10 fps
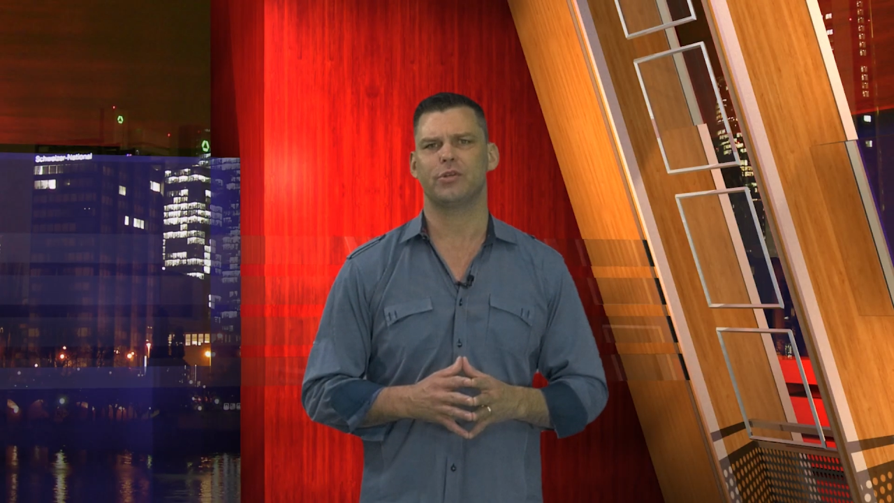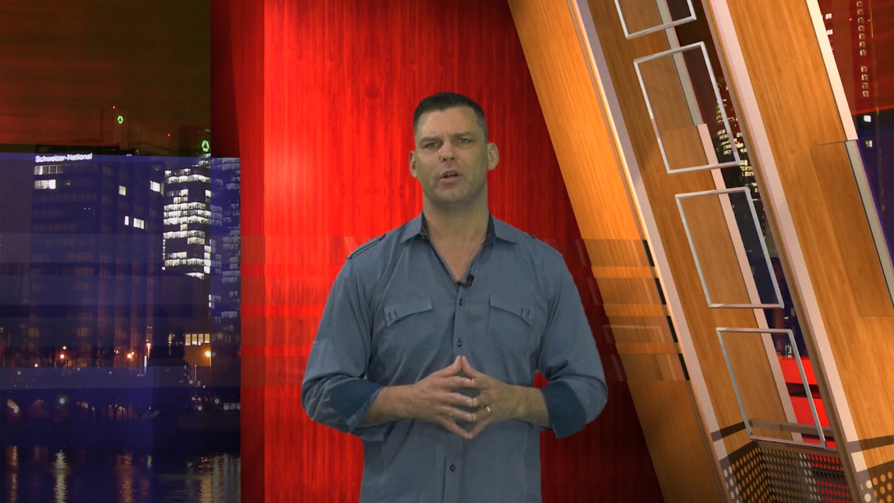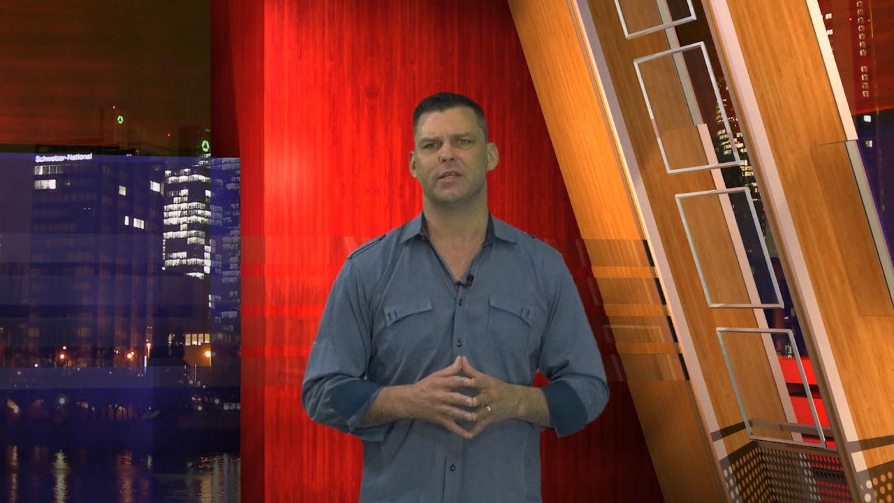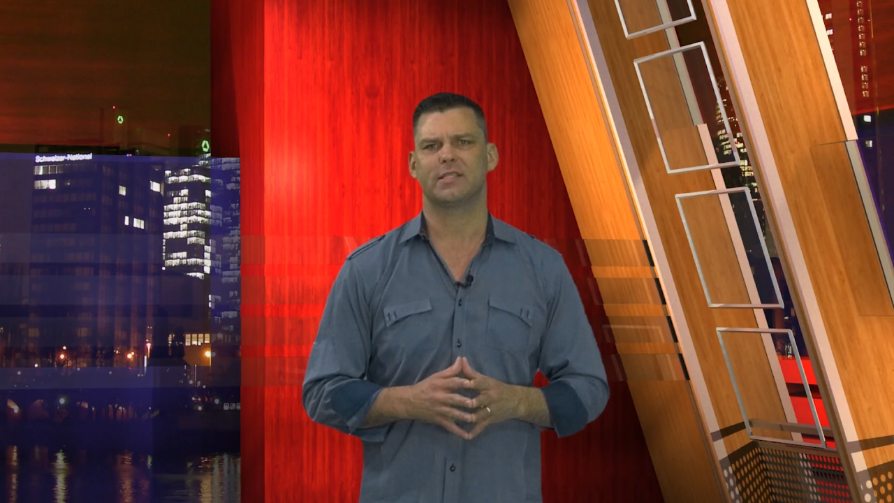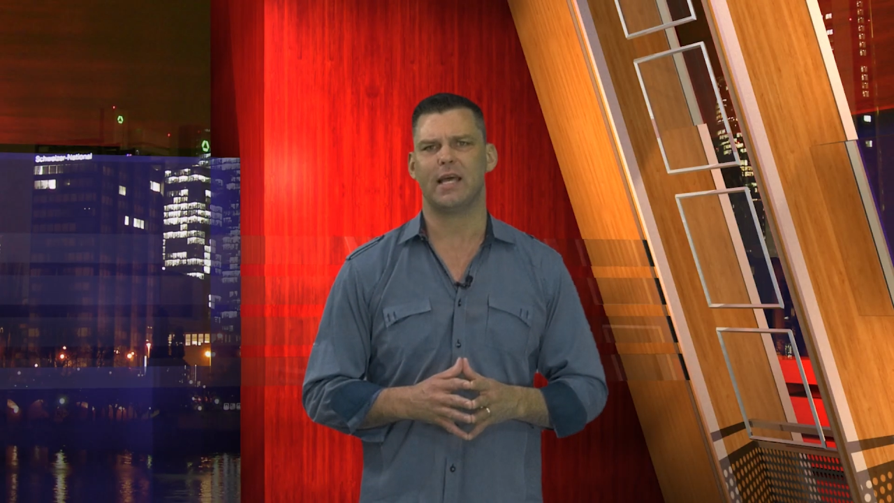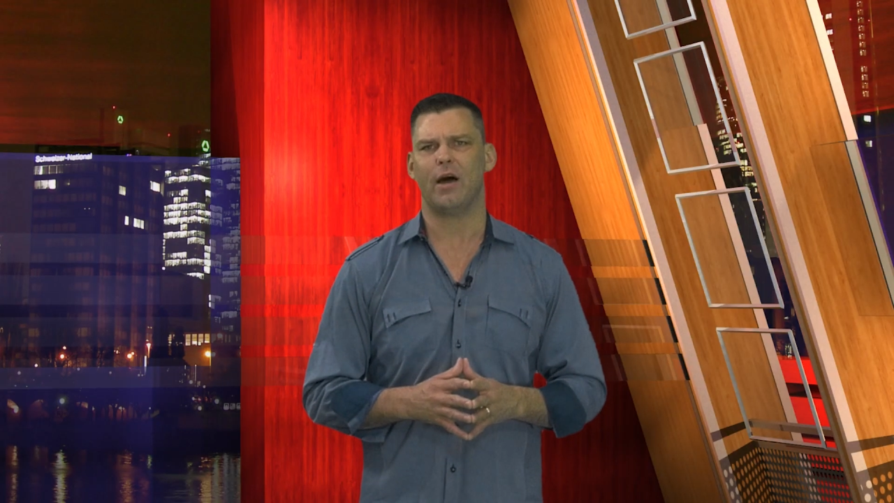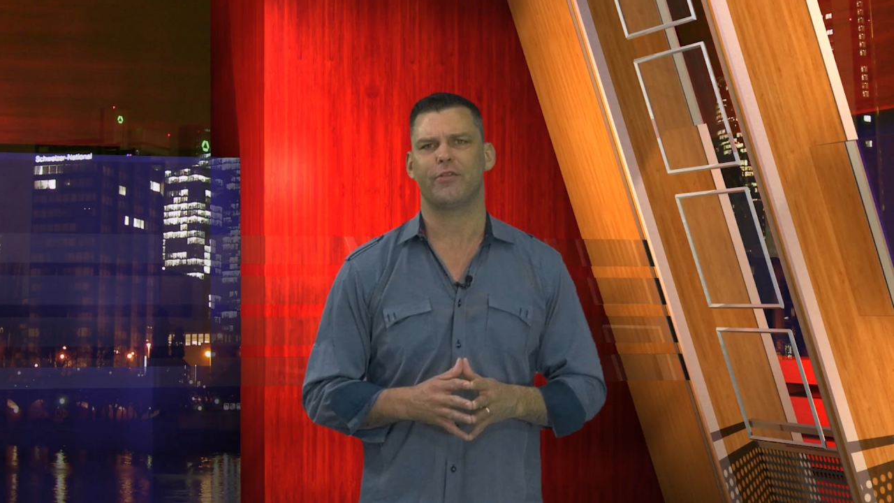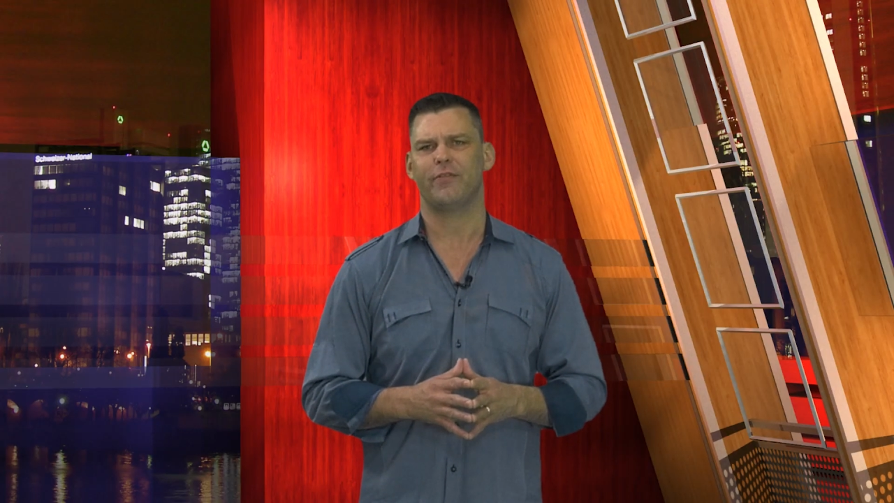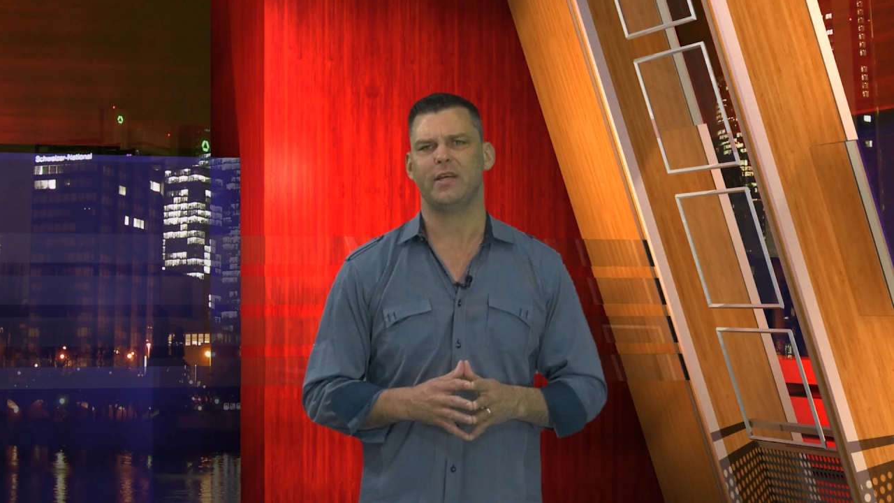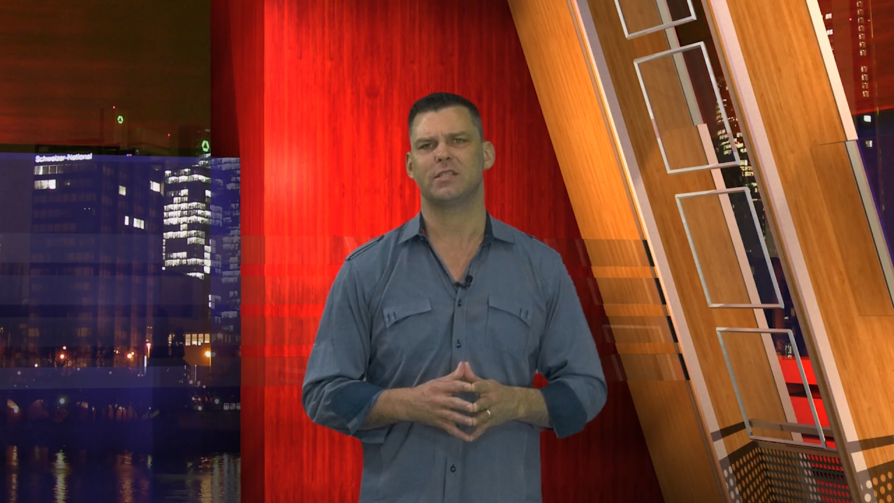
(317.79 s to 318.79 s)
on a
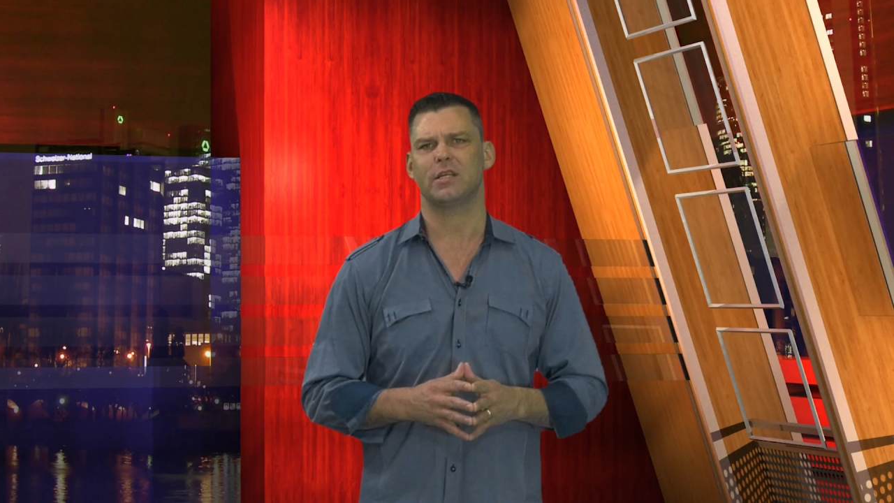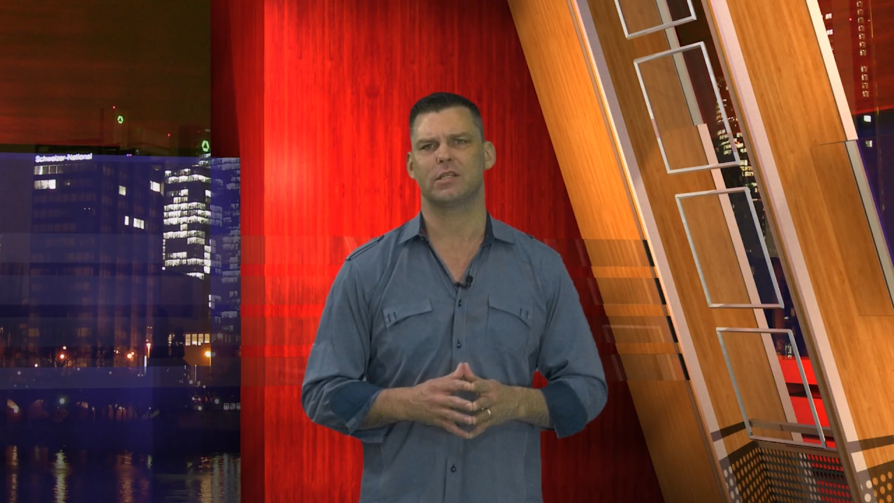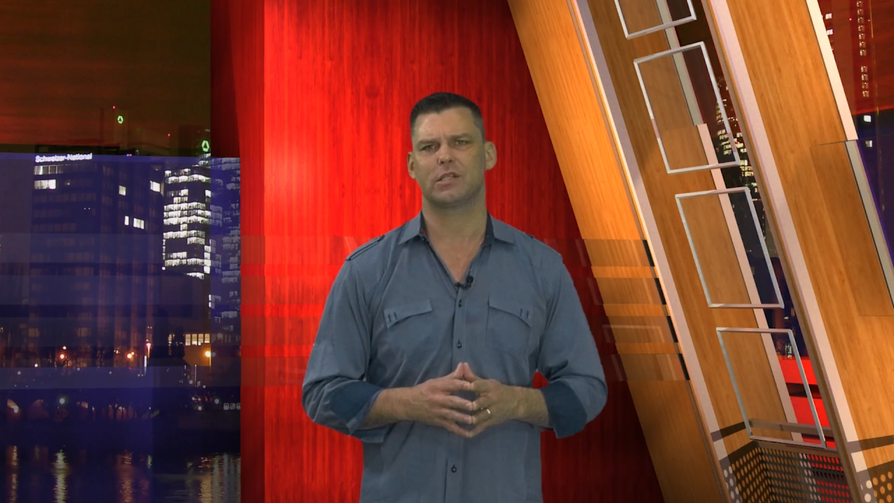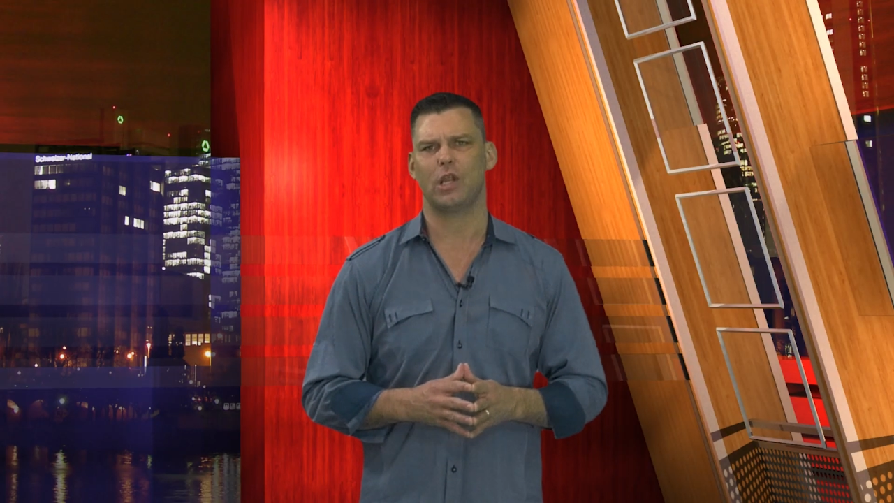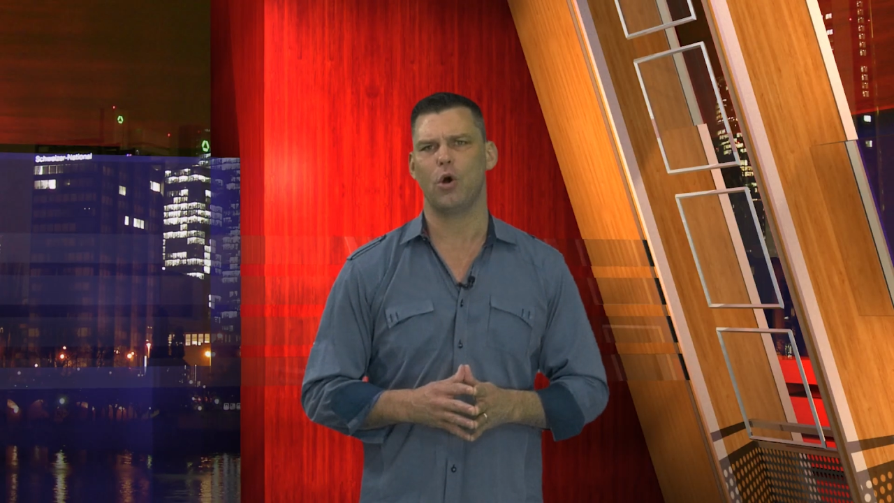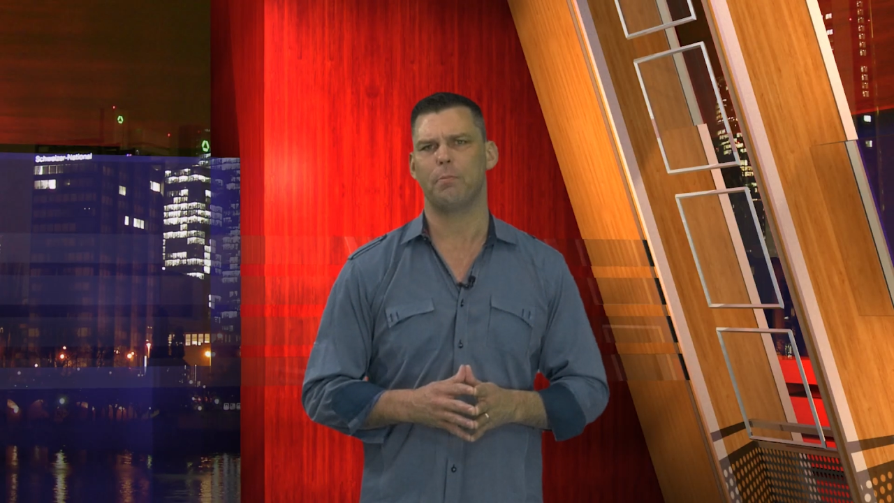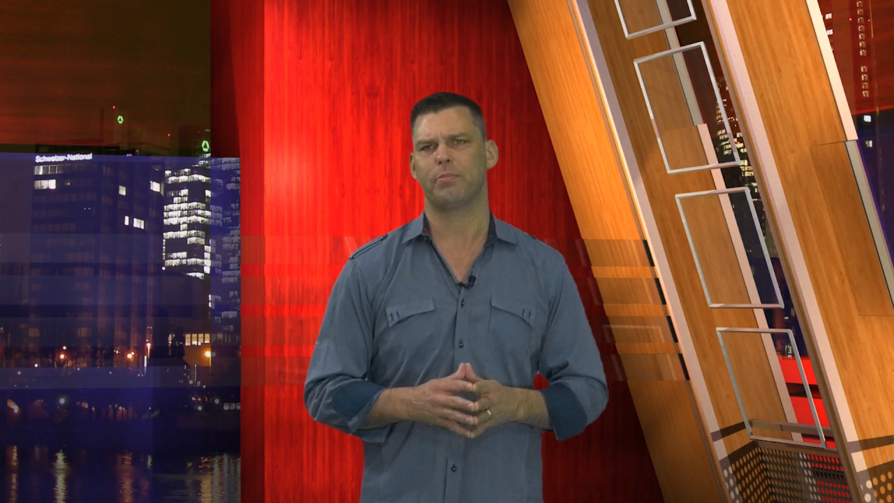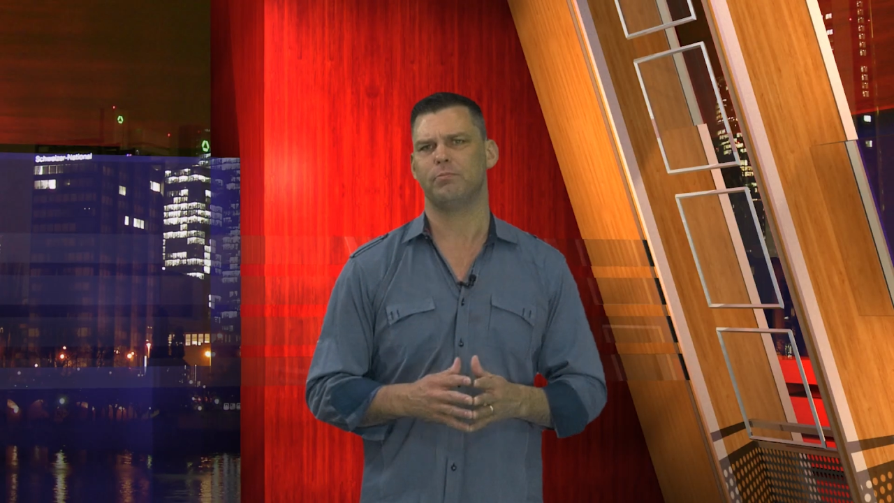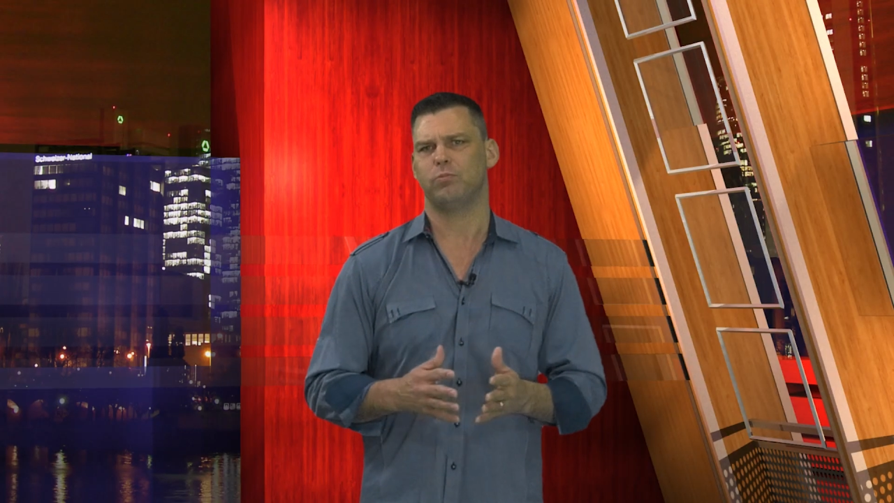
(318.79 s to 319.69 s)
south-facing slope